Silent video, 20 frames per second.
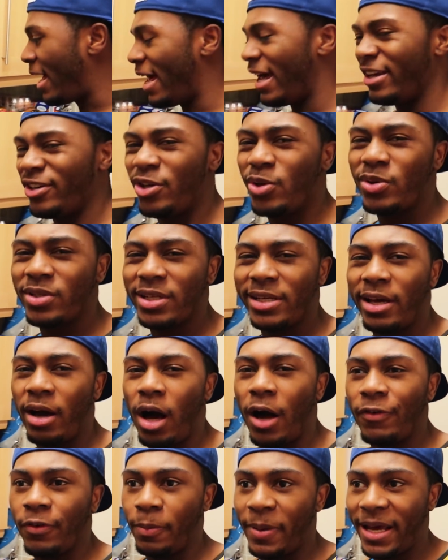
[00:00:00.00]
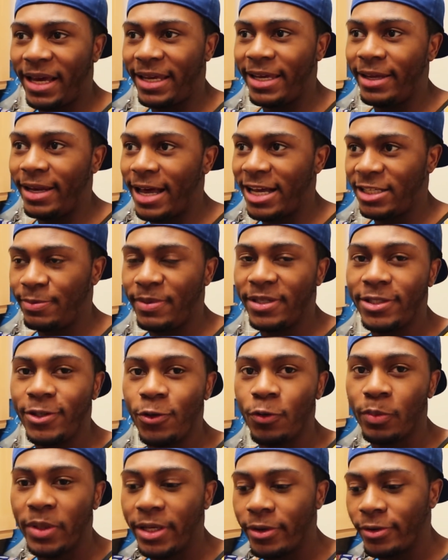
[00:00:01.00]
And usually half a packet lasts me
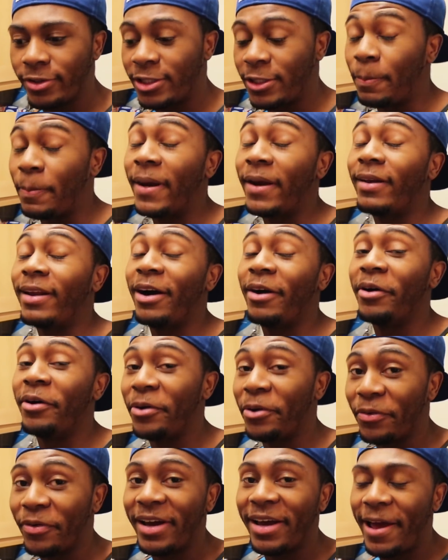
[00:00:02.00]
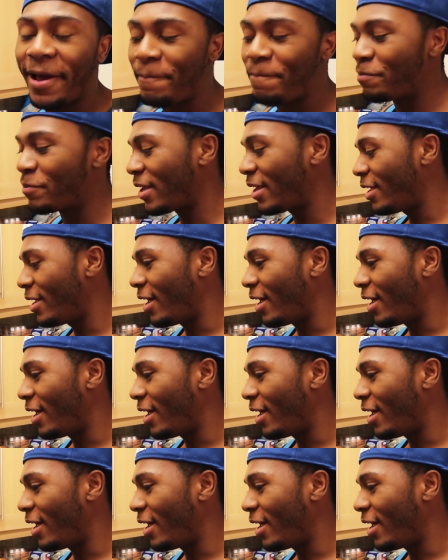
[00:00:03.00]
2 meals depending on how hungry I am.